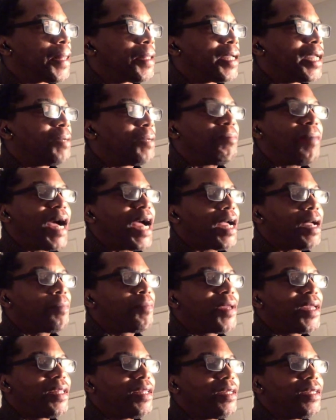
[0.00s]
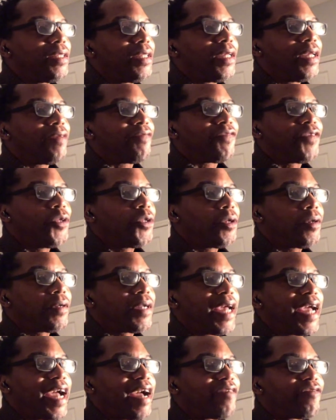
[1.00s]
in my opinion, if you
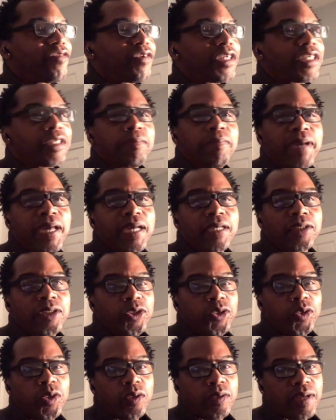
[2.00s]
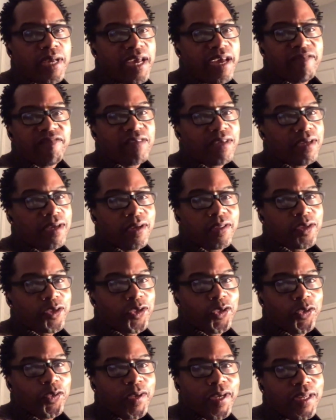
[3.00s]
don't have respect, you don't have the other
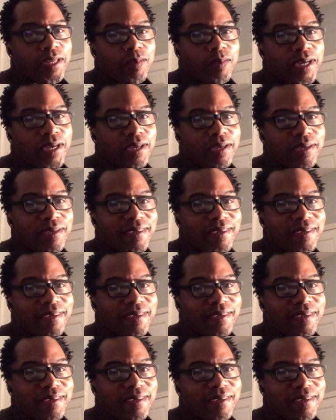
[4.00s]
two anyway.